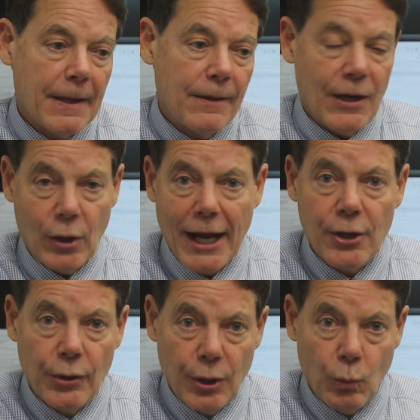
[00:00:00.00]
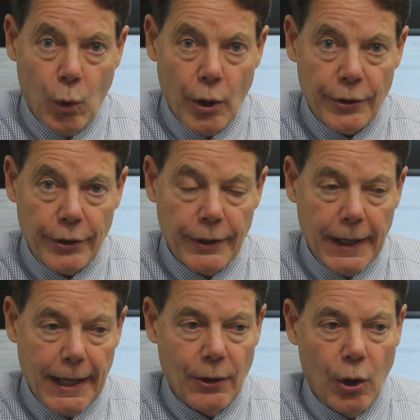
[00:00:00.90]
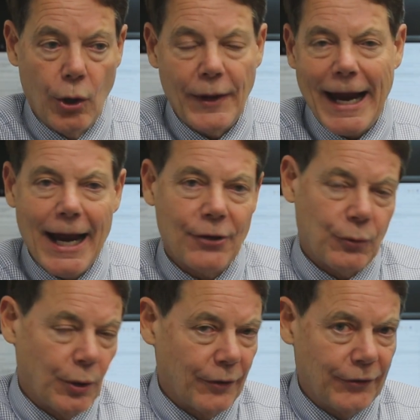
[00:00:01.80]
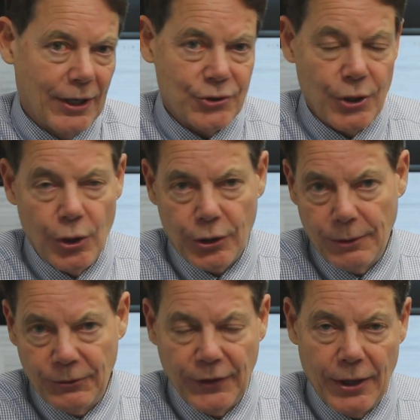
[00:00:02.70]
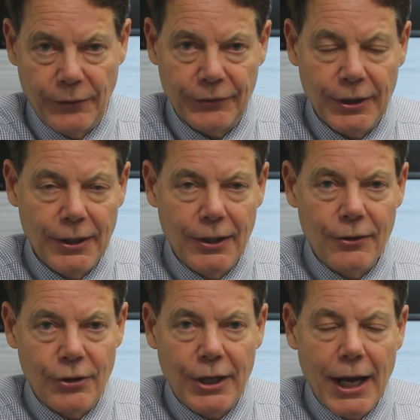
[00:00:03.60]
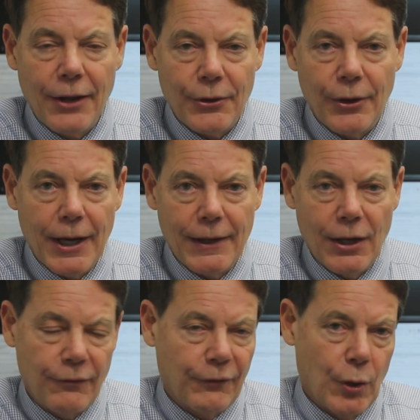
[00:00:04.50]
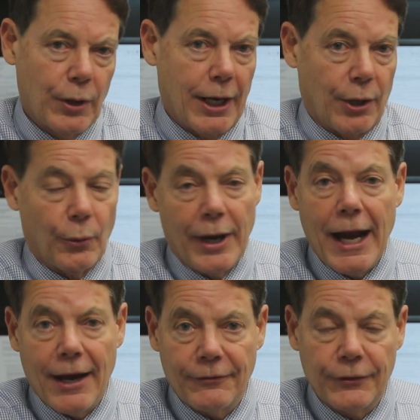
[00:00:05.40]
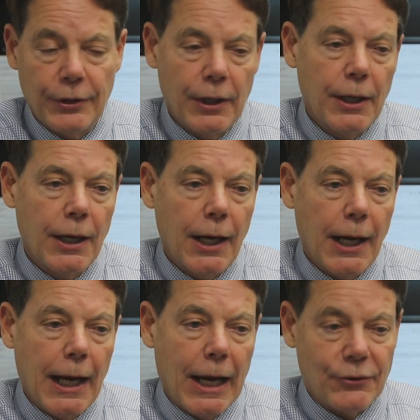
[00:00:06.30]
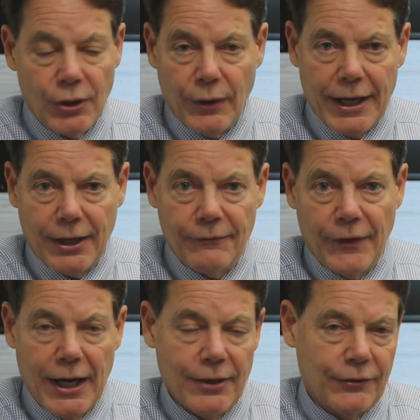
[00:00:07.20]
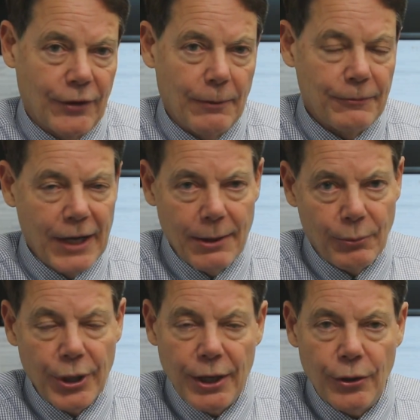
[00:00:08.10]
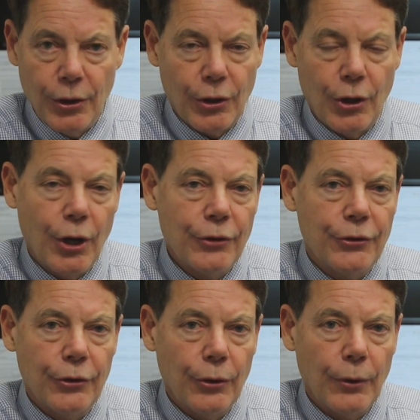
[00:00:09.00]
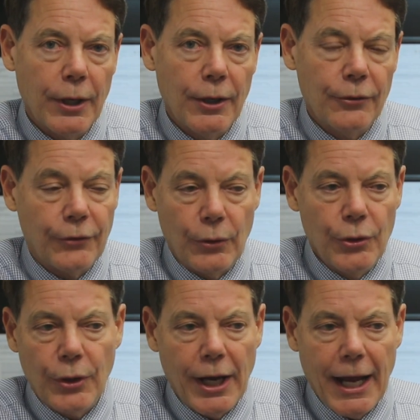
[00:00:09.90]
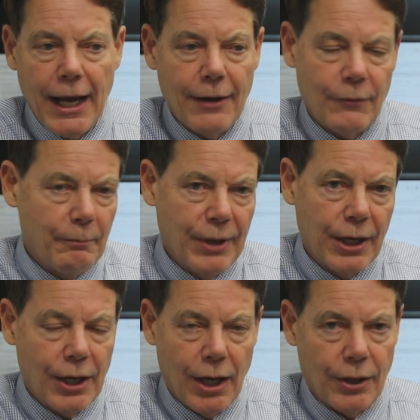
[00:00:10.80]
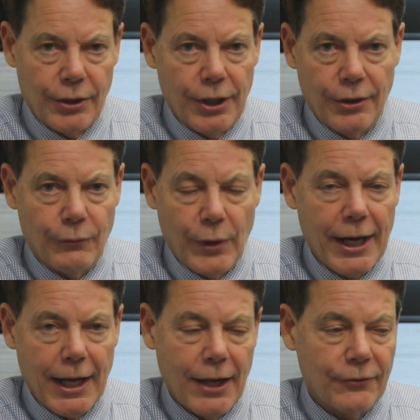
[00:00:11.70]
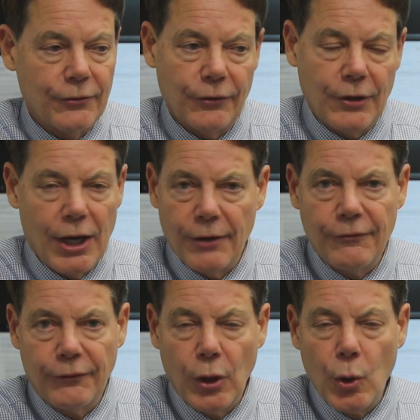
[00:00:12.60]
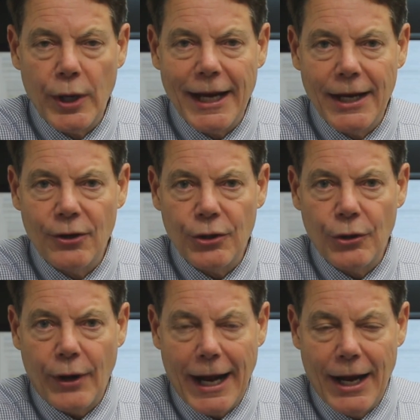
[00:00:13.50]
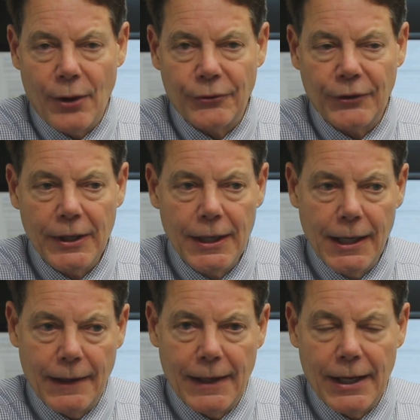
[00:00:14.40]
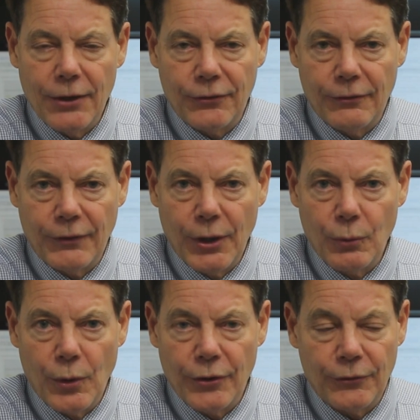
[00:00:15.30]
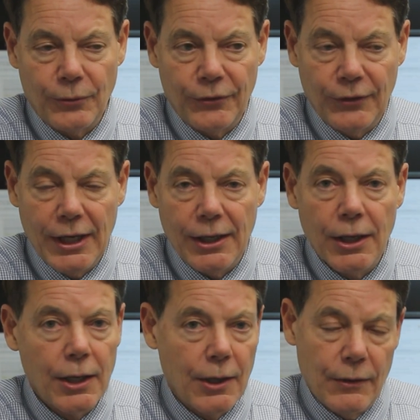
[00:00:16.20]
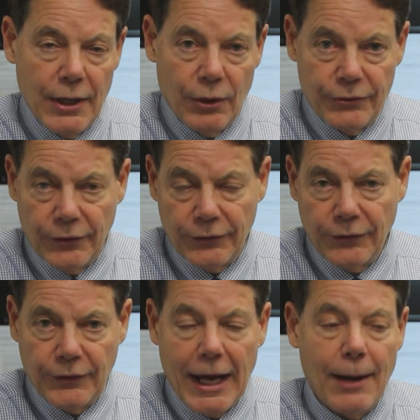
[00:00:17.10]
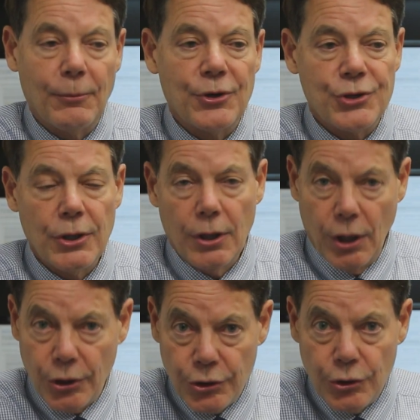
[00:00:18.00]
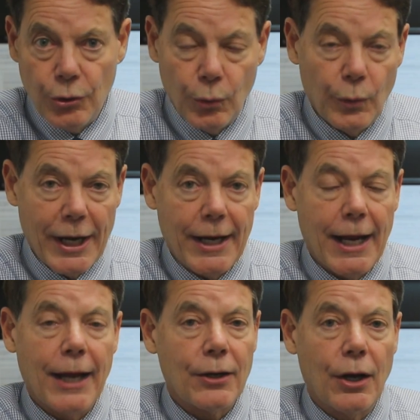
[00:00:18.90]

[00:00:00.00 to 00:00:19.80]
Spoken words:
they're lighter than water. And all the ants will essentially hook themselves together and they'll float like a raft until they can find some debris to hook onto. So you could have a big colony of red ants just kind of floating into your house, and then as the floodwaters recede, they'll just establish a new red ant